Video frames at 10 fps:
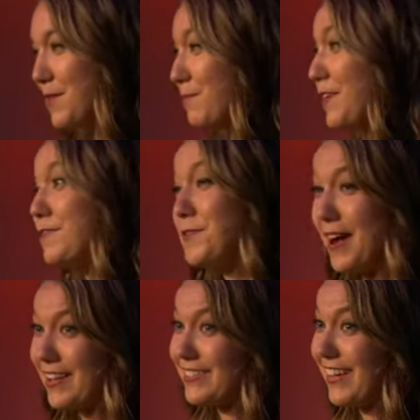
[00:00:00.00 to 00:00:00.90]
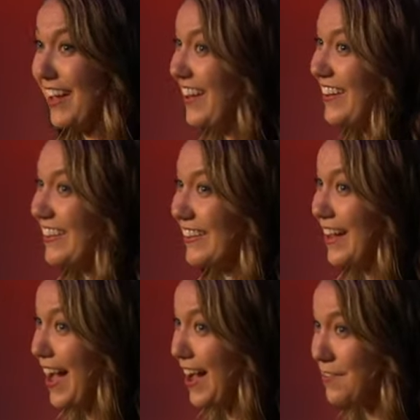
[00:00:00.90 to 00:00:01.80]
But if you ask, hey,
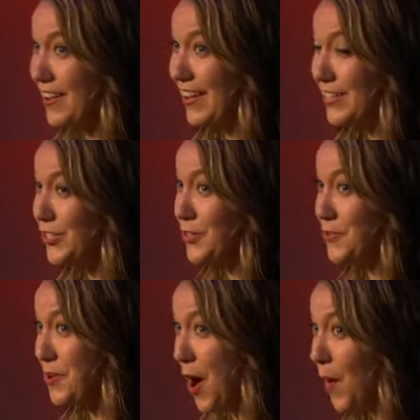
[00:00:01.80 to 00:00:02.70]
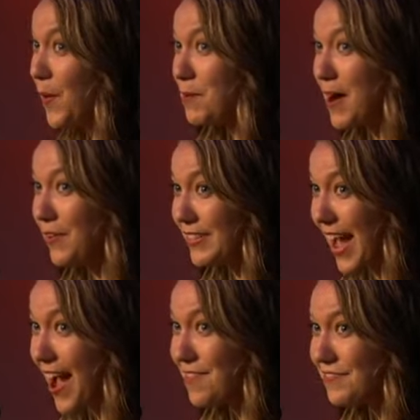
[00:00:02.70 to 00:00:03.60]
have, do you know about
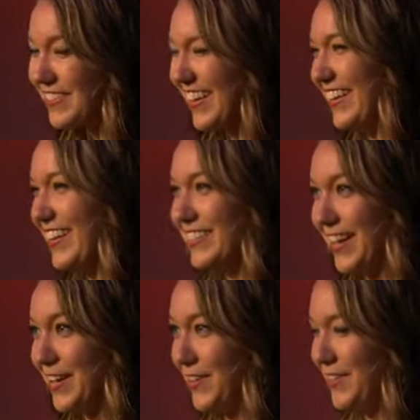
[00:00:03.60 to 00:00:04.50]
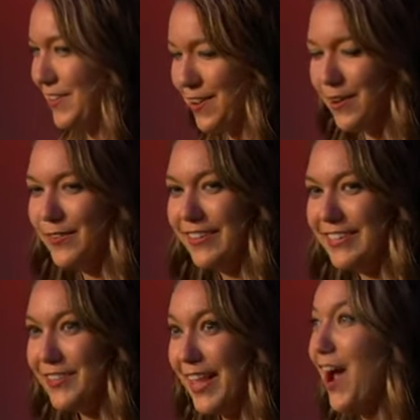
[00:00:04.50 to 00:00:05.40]
YAF? And they say, no.
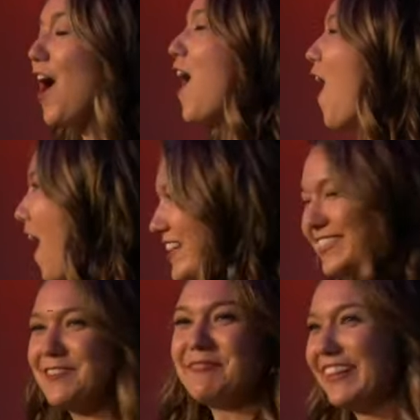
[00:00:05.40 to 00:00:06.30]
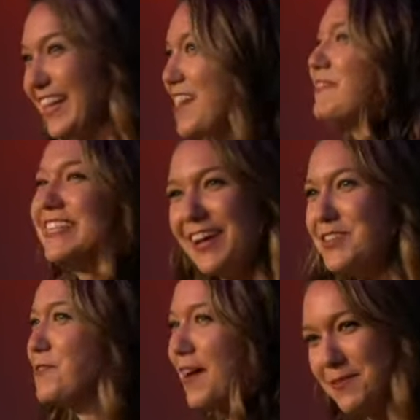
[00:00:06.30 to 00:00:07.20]
And you're like, awesome, let me tell
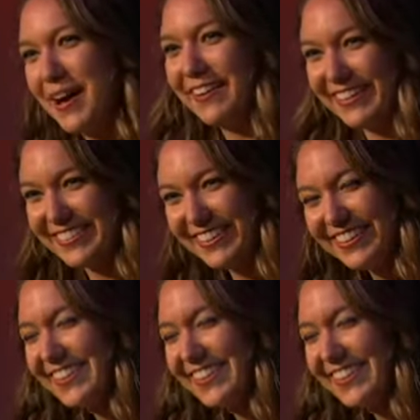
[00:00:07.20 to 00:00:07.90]
you all about it.